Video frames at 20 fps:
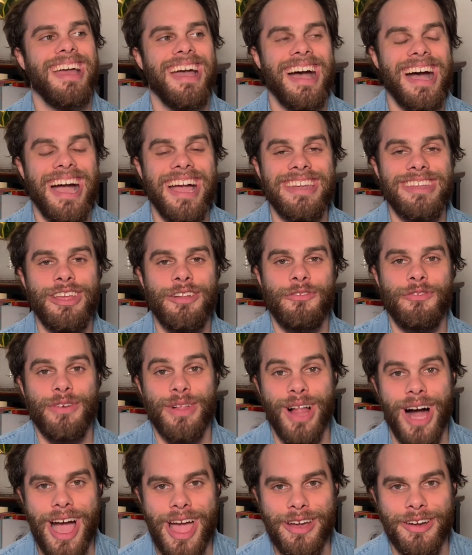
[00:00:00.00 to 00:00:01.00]
I did
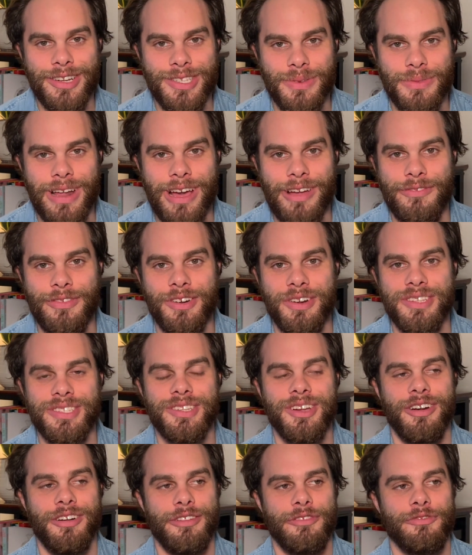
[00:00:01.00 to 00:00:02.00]
flyers when I first
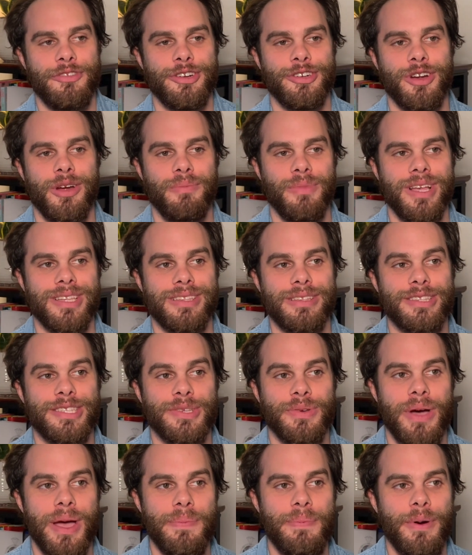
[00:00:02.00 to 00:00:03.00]
started for drum lessons.
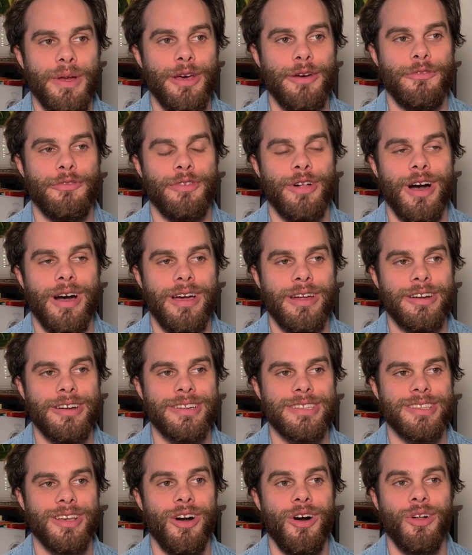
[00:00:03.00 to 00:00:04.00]
So I put up
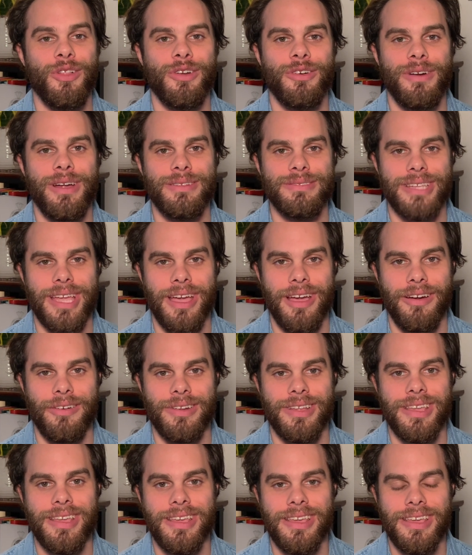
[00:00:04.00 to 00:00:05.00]
flyers all around
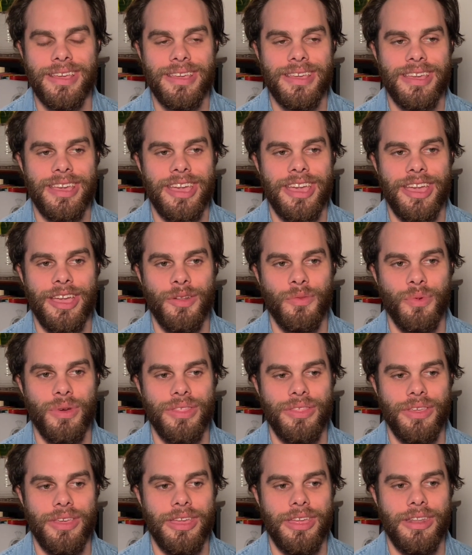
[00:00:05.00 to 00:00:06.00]
town, and
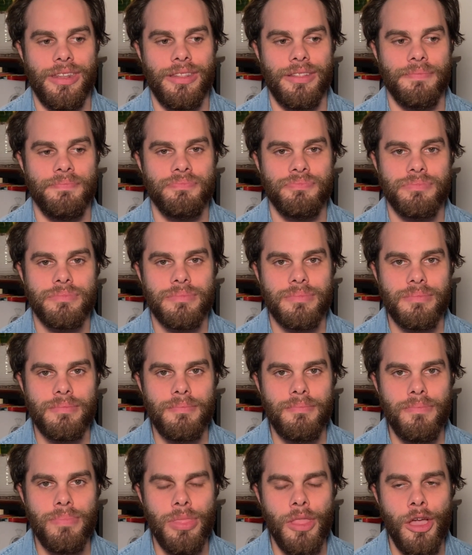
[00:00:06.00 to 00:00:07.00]
within
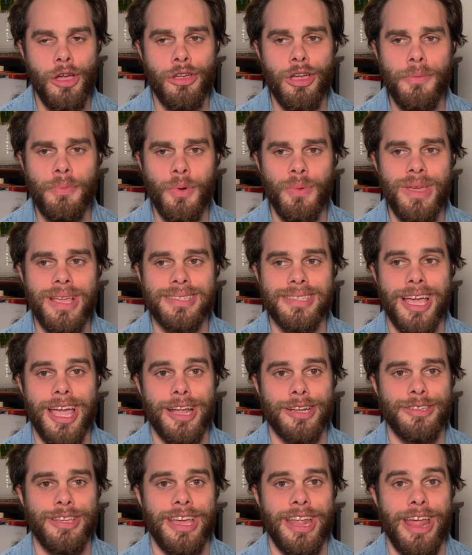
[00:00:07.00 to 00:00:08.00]
a couple weeks, I
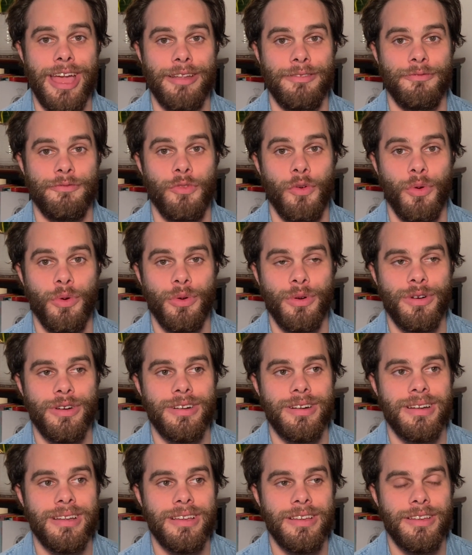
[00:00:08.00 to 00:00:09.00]
actually had four